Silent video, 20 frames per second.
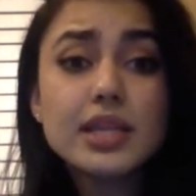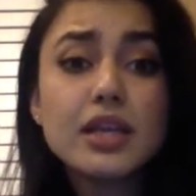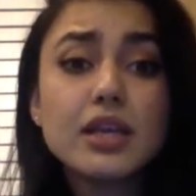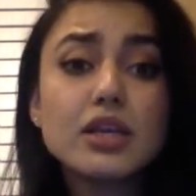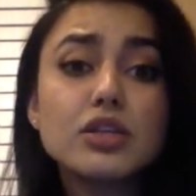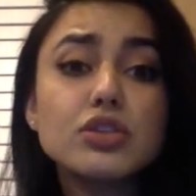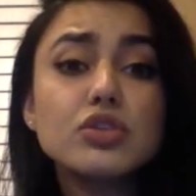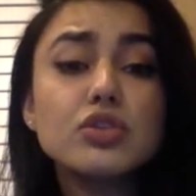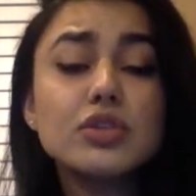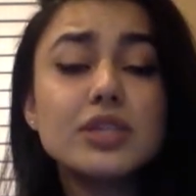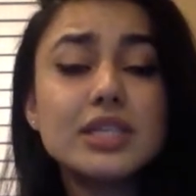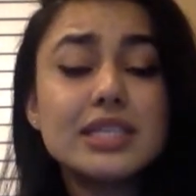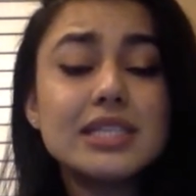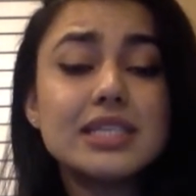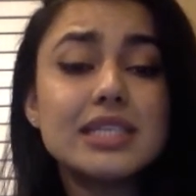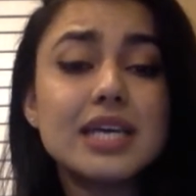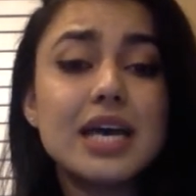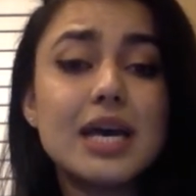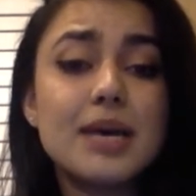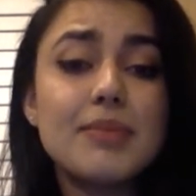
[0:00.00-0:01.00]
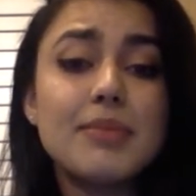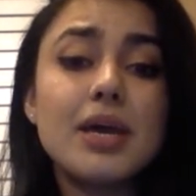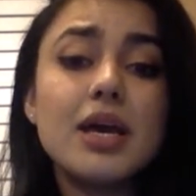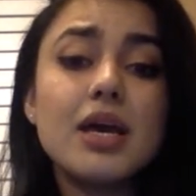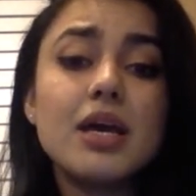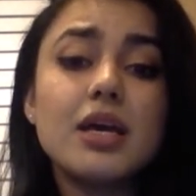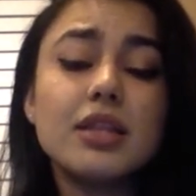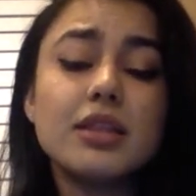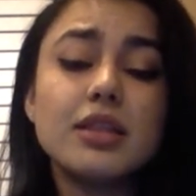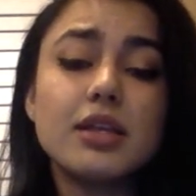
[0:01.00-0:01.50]
So this time,
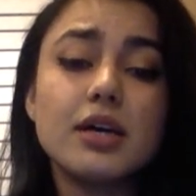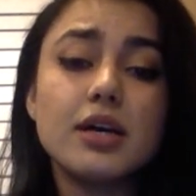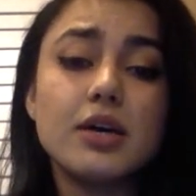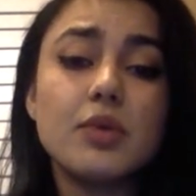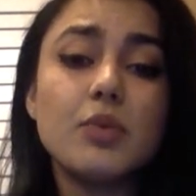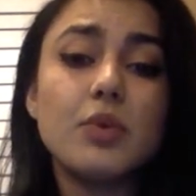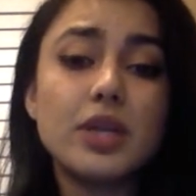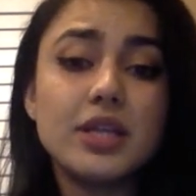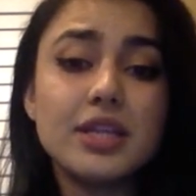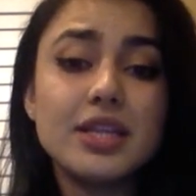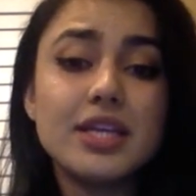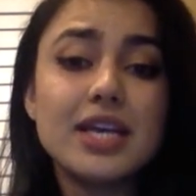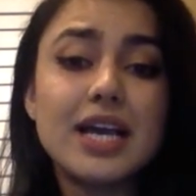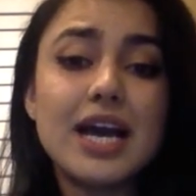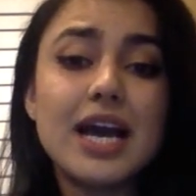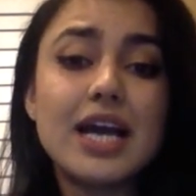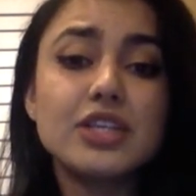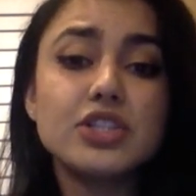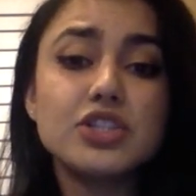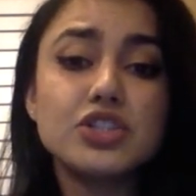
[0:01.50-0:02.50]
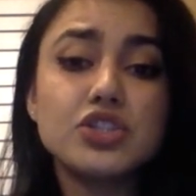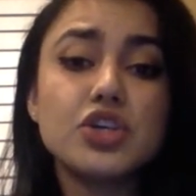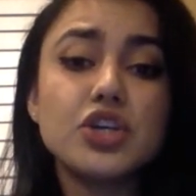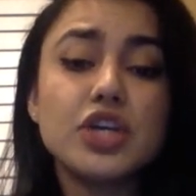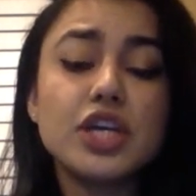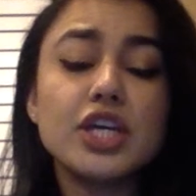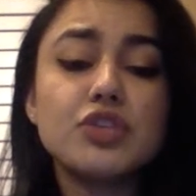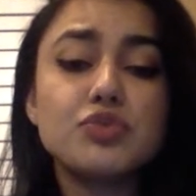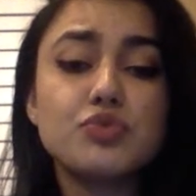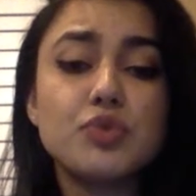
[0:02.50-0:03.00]
the one of the guys took
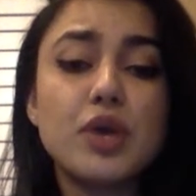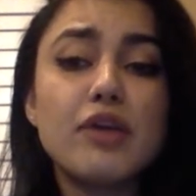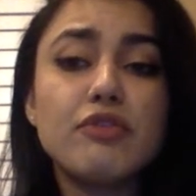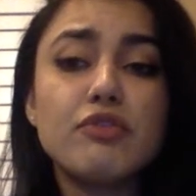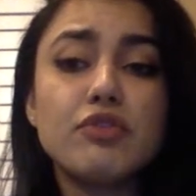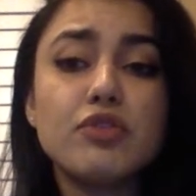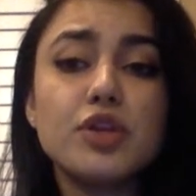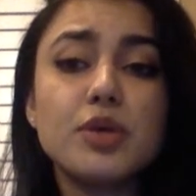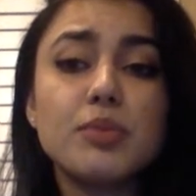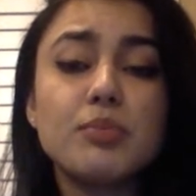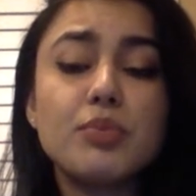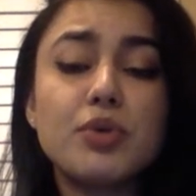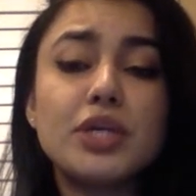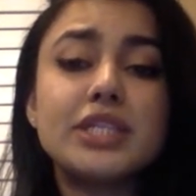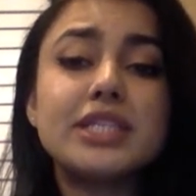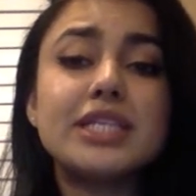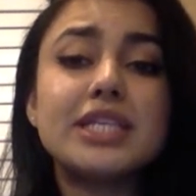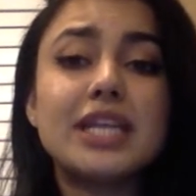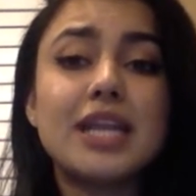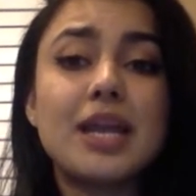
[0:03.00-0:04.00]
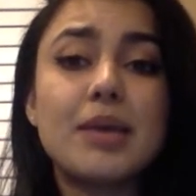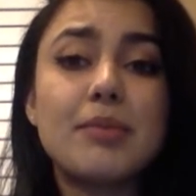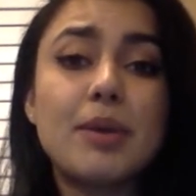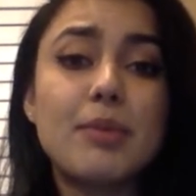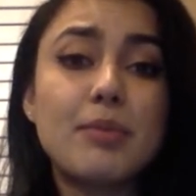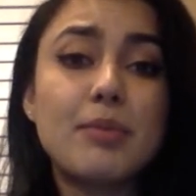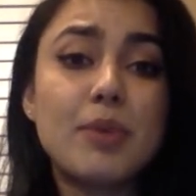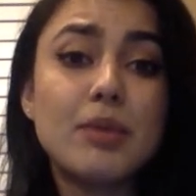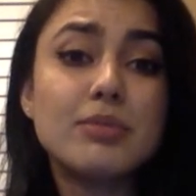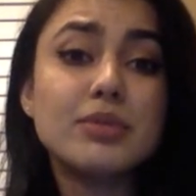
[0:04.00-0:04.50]
his rifle and pointed it at my
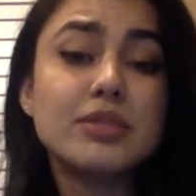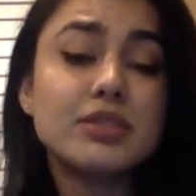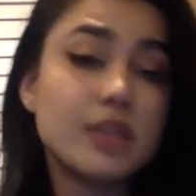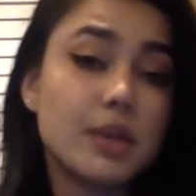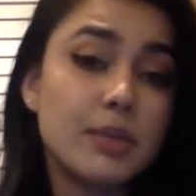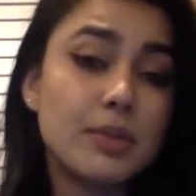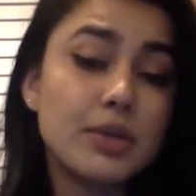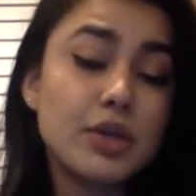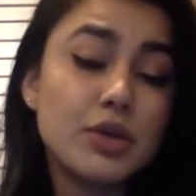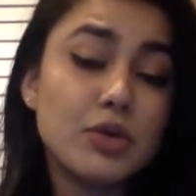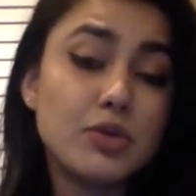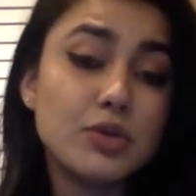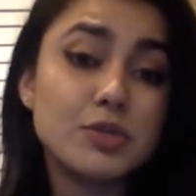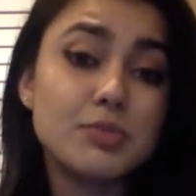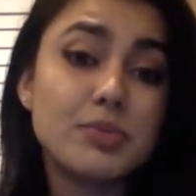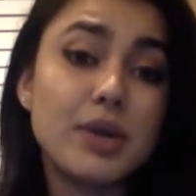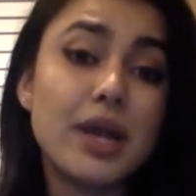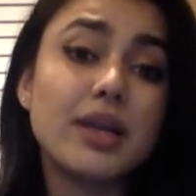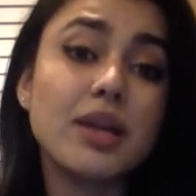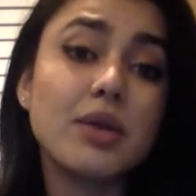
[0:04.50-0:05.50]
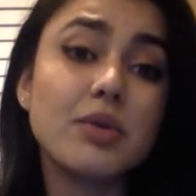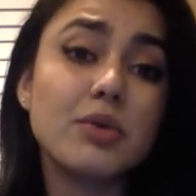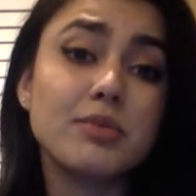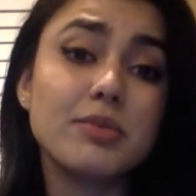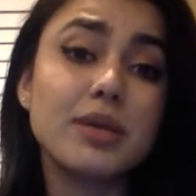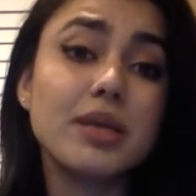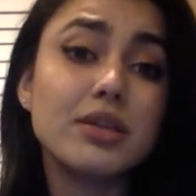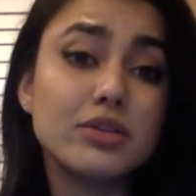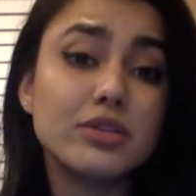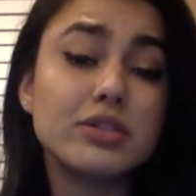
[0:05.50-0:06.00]
mom's stomach, who was pregnant with my
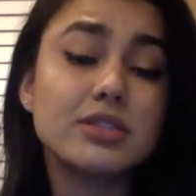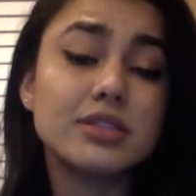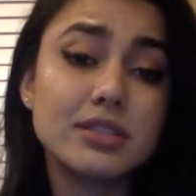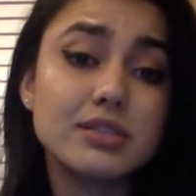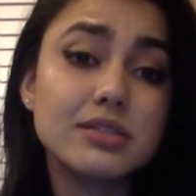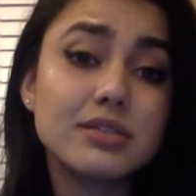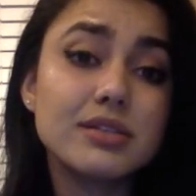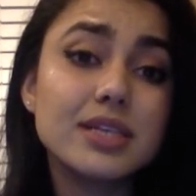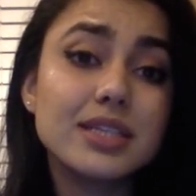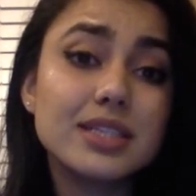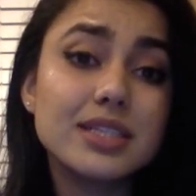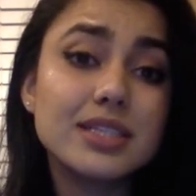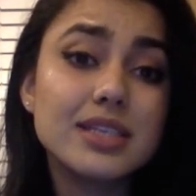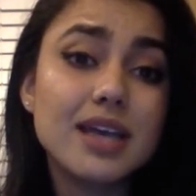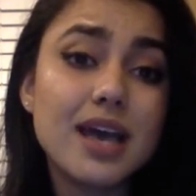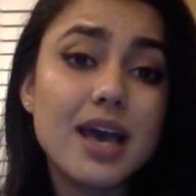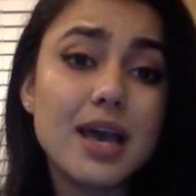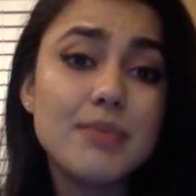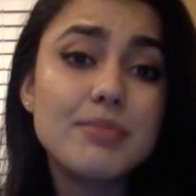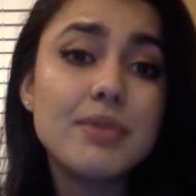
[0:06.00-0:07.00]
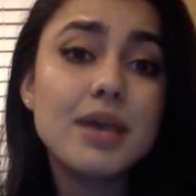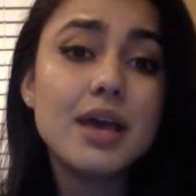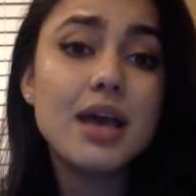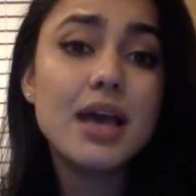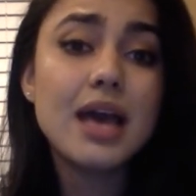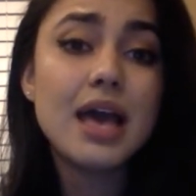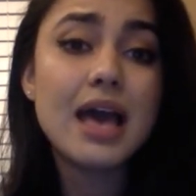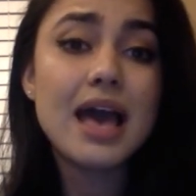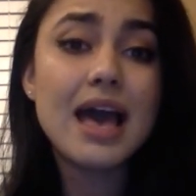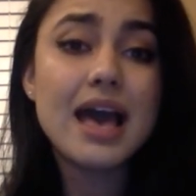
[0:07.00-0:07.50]
little sister at the time,
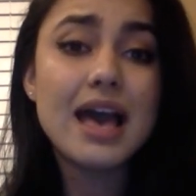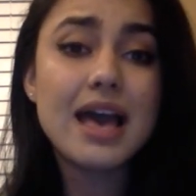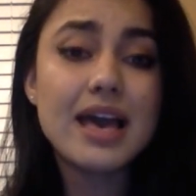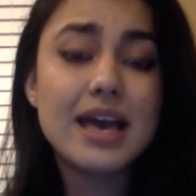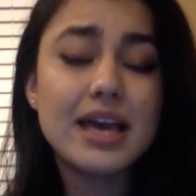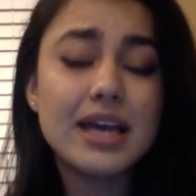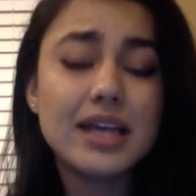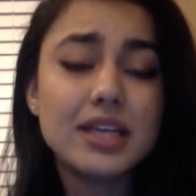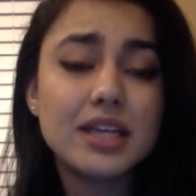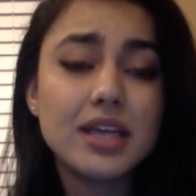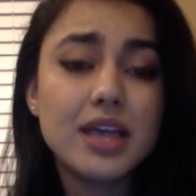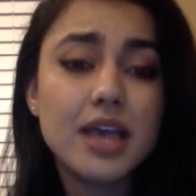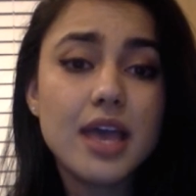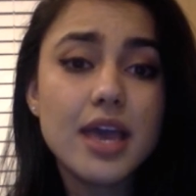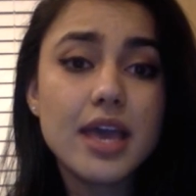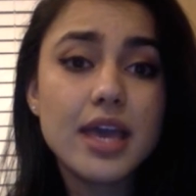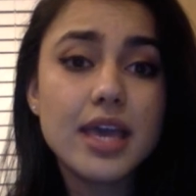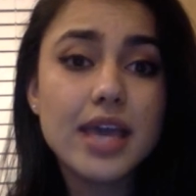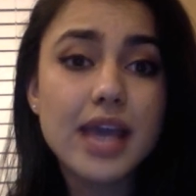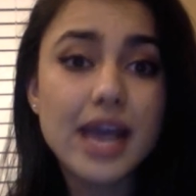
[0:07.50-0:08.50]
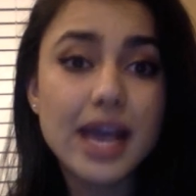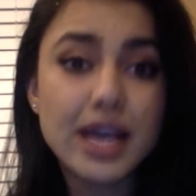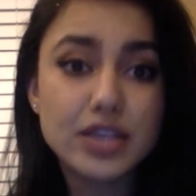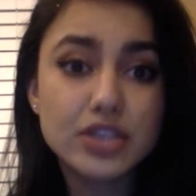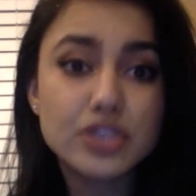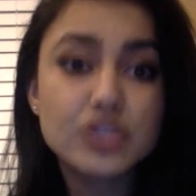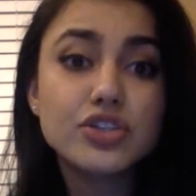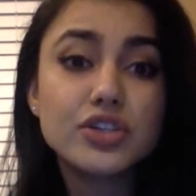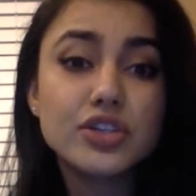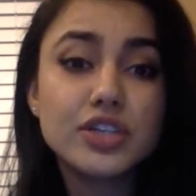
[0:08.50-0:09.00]
and he
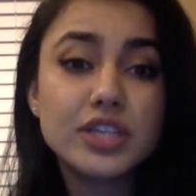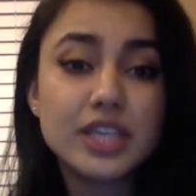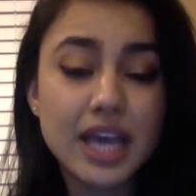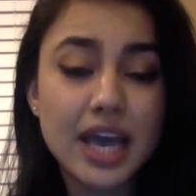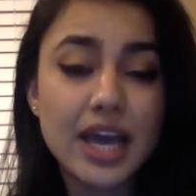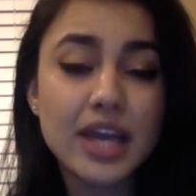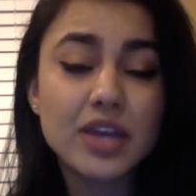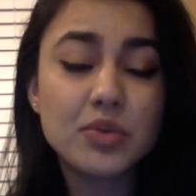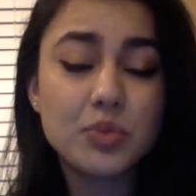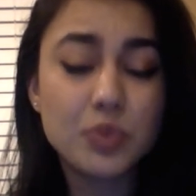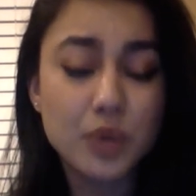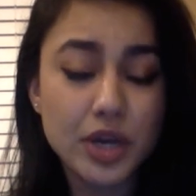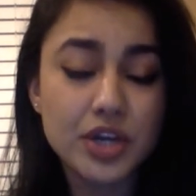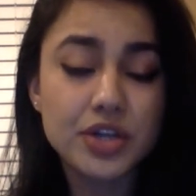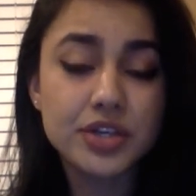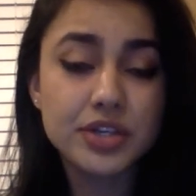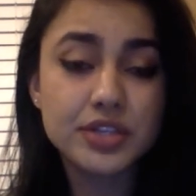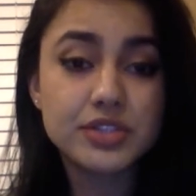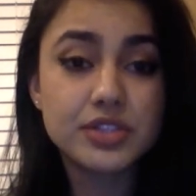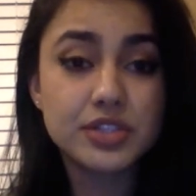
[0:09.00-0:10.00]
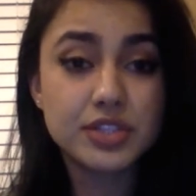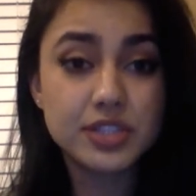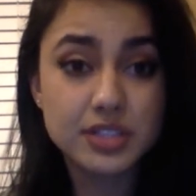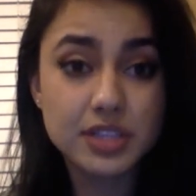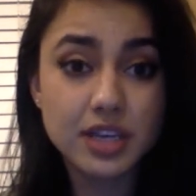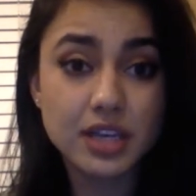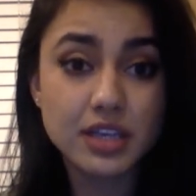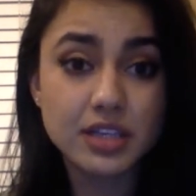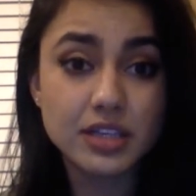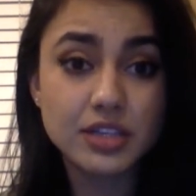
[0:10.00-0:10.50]
asked her again, "Where is your
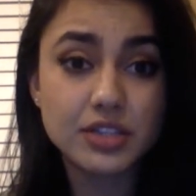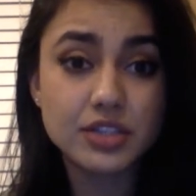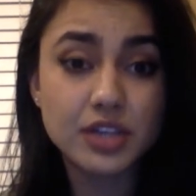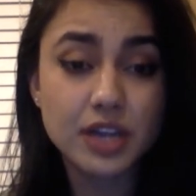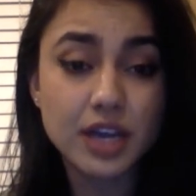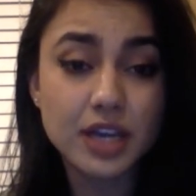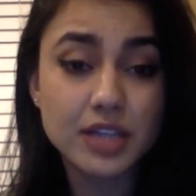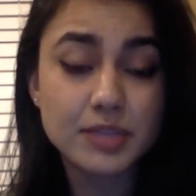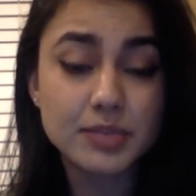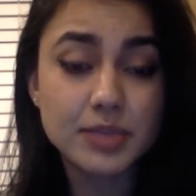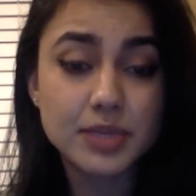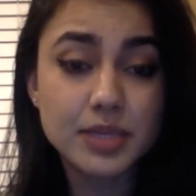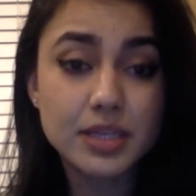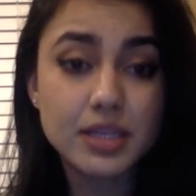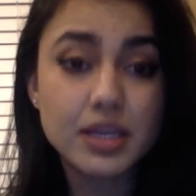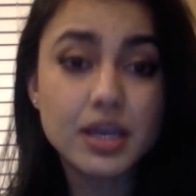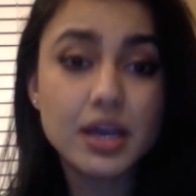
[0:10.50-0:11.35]
son and your husband?"